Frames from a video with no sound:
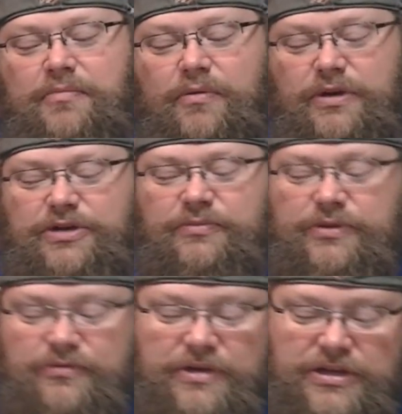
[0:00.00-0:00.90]
but what you'll
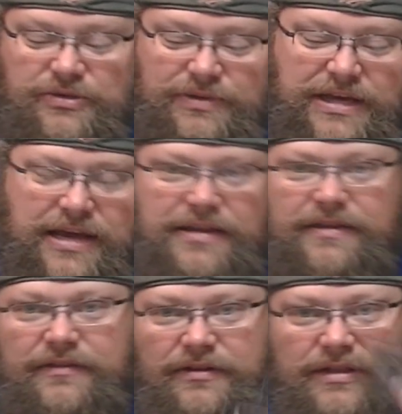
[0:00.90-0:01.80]
be doing is you'll be taking
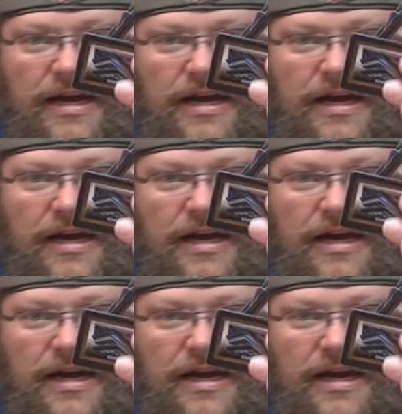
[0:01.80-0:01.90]
these little